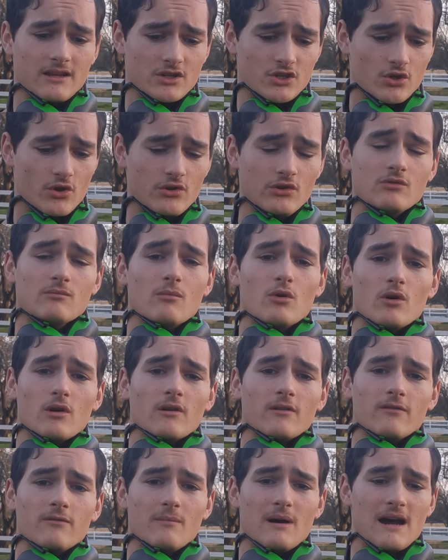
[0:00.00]
of show you
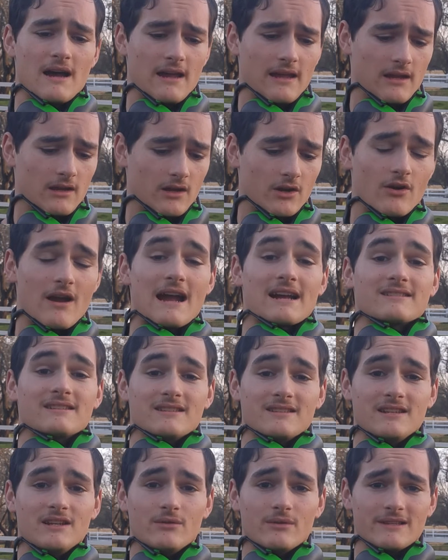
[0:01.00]
more of my cracks
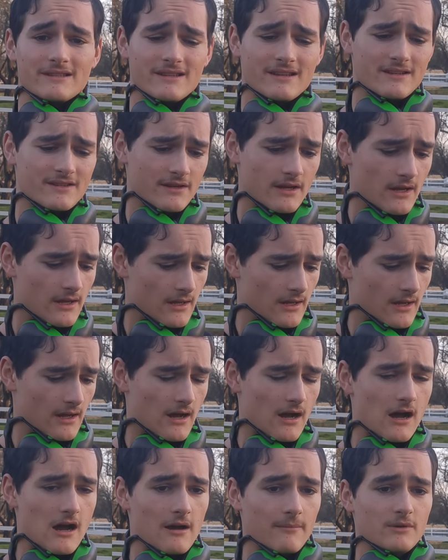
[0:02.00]
and sequences,
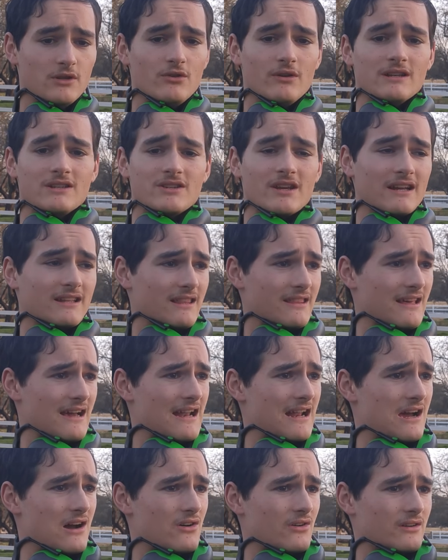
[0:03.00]
um, you can check
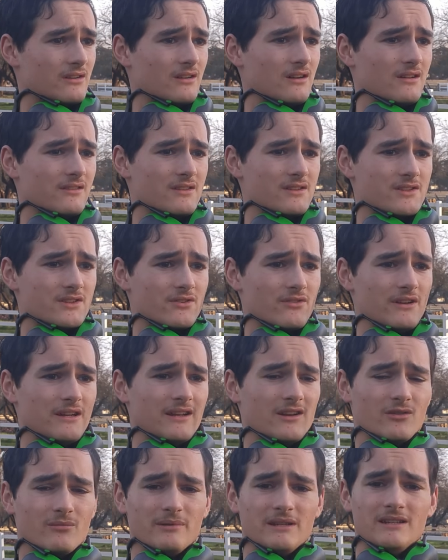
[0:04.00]
that out on the
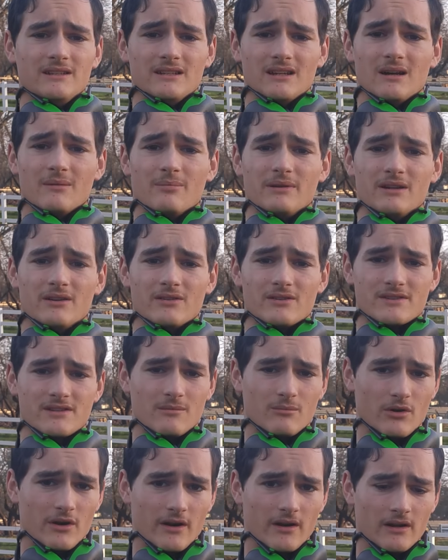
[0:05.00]
screen. It'll be up here
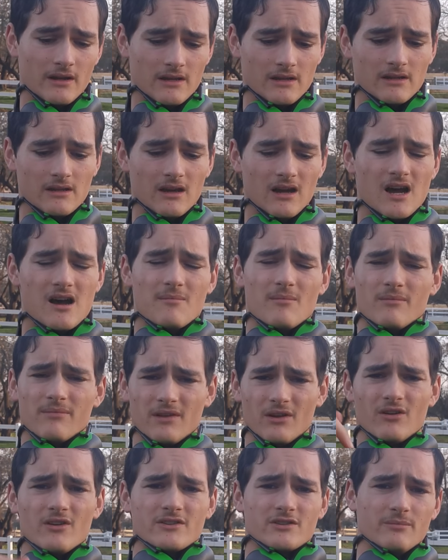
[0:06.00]
somewhere. Um,
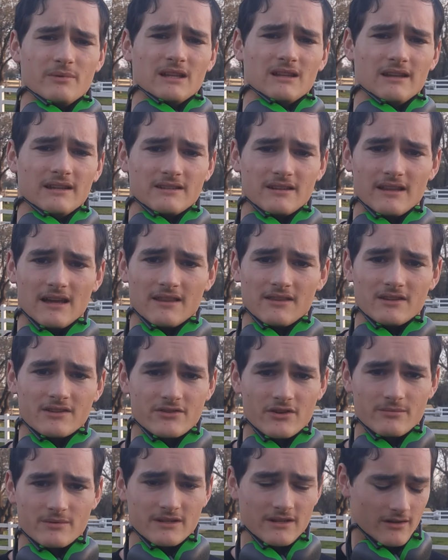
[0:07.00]
there'll also be a link to that in the
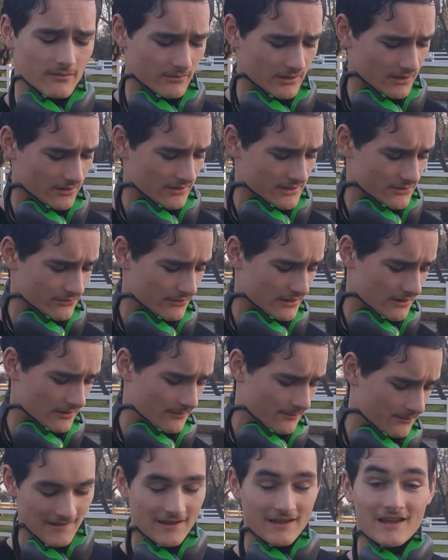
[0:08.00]
description down below as well.
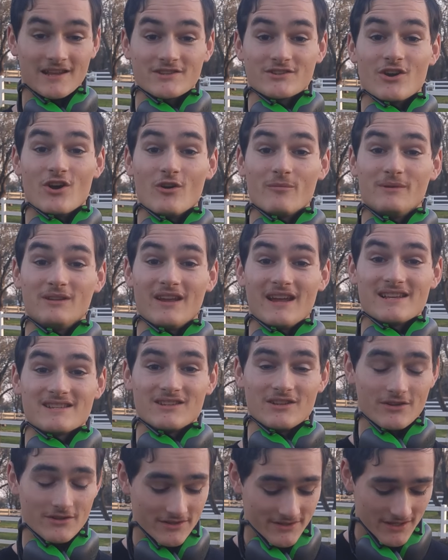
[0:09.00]
So I hope you guys
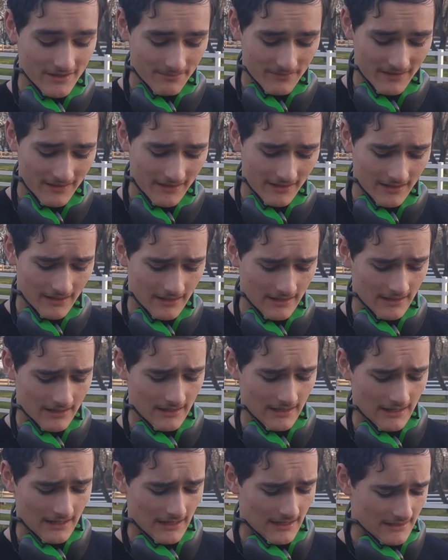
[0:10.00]
learned something,
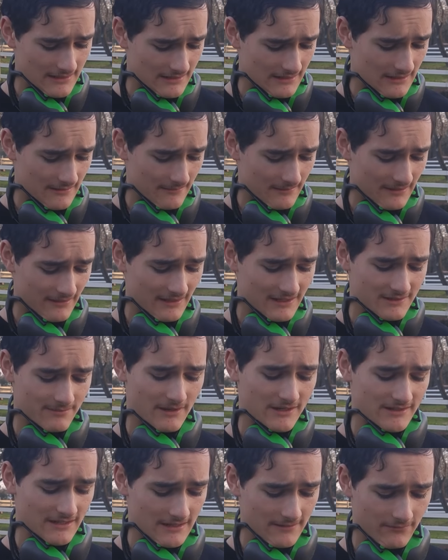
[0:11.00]
and um, I think it's
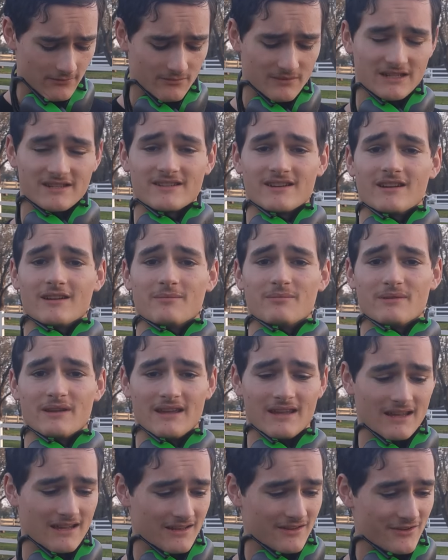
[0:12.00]
about time for me to shut up
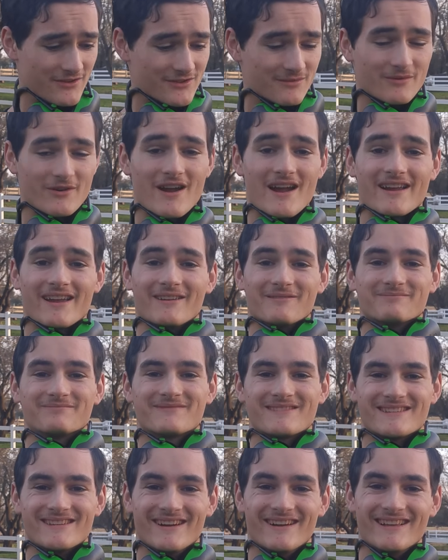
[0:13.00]
and do some cracking.
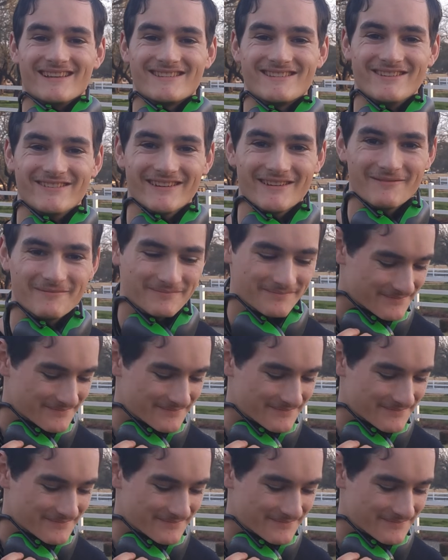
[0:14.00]
So let's do it.